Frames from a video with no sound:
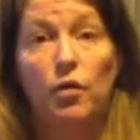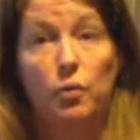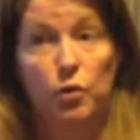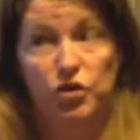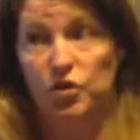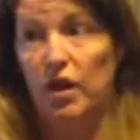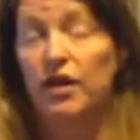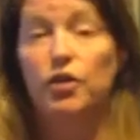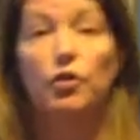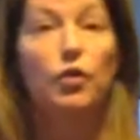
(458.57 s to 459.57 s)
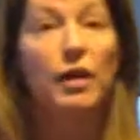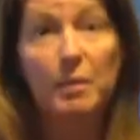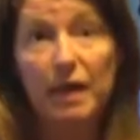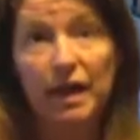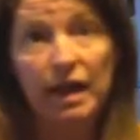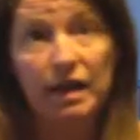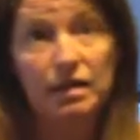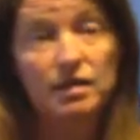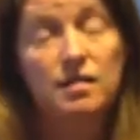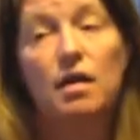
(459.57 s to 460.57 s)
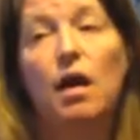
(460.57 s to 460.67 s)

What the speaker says: which are like your green beans,